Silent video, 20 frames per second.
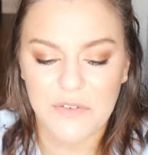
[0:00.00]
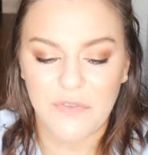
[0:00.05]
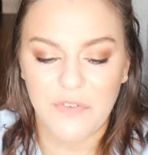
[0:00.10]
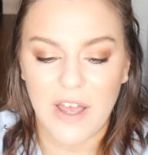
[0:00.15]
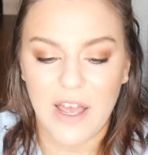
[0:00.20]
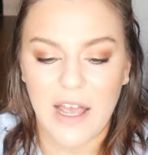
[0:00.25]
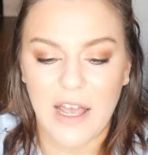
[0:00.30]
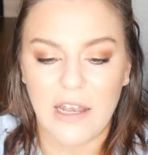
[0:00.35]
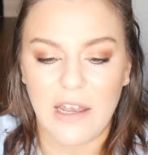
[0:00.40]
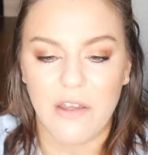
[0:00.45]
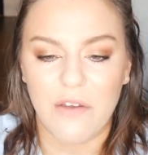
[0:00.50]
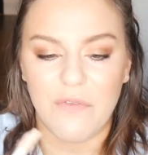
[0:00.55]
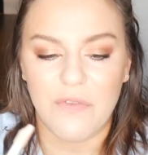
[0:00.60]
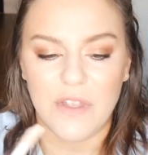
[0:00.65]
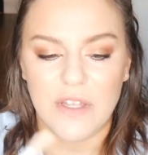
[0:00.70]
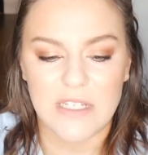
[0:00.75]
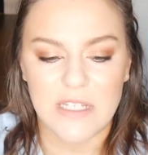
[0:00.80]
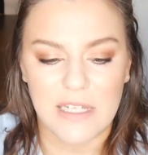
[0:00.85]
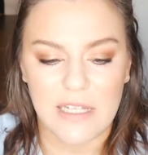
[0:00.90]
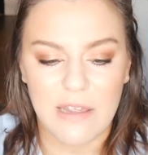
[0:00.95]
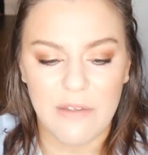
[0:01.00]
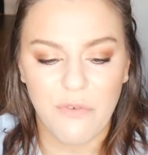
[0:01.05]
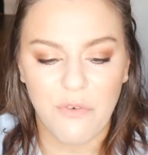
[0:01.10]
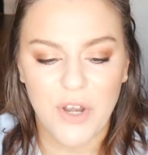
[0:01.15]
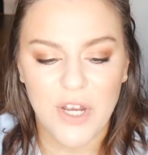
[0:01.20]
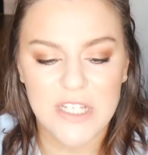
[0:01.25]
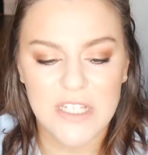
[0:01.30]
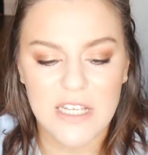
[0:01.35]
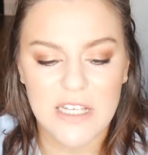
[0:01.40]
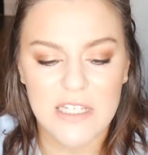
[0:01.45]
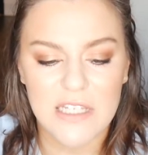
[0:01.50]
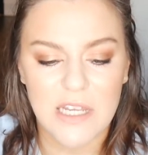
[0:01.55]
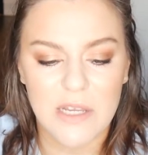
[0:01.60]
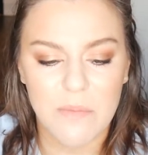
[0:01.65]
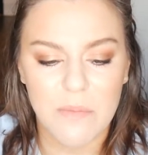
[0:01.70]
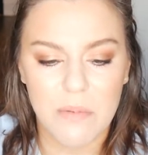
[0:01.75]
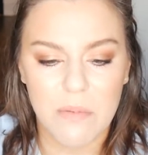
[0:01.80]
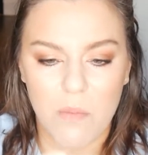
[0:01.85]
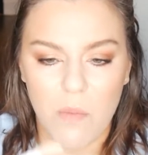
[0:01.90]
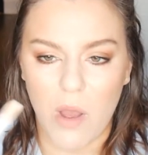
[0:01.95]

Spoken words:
fan of the delivery system.